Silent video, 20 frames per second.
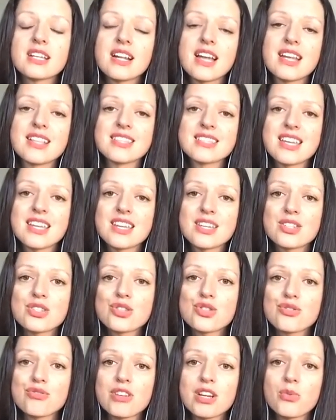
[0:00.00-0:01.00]
cleanse and
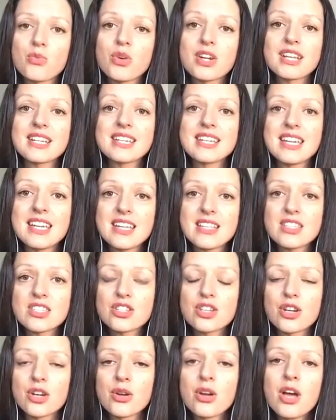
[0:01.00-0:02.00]
excrete what it needs
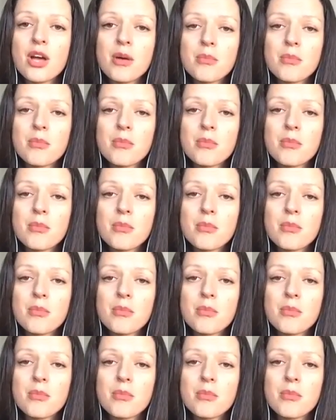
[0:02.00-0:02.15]
to.